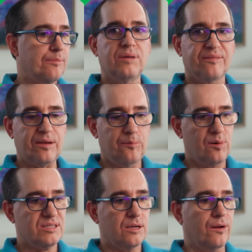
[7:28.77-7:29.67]
but if I
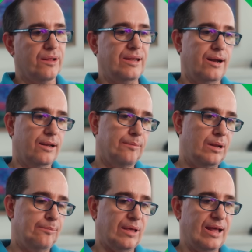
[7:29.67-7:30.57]
wasn't on an
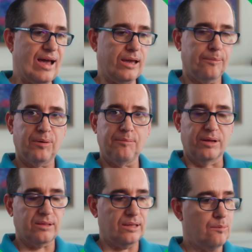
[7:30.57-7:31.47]
unlimited plan, I could put
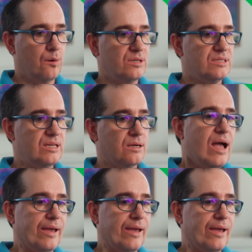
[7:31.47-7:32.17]
monthly quotas here.